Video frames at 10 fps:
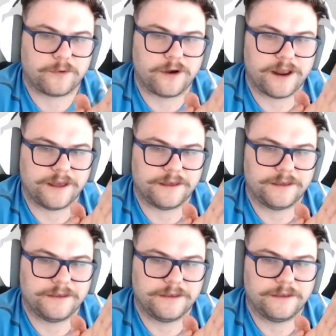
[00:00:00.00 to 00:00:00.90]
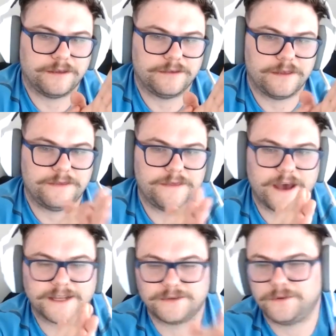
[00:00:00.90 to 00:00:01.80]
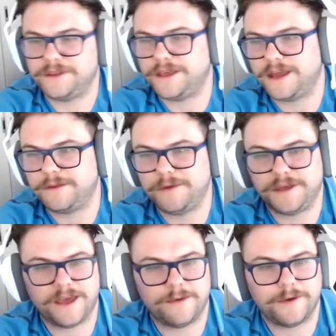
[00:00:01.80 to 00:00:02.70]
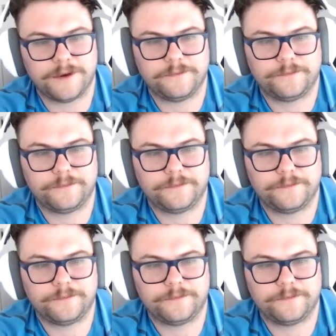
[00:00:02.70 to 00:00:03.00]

praying that that's when the enemy came in.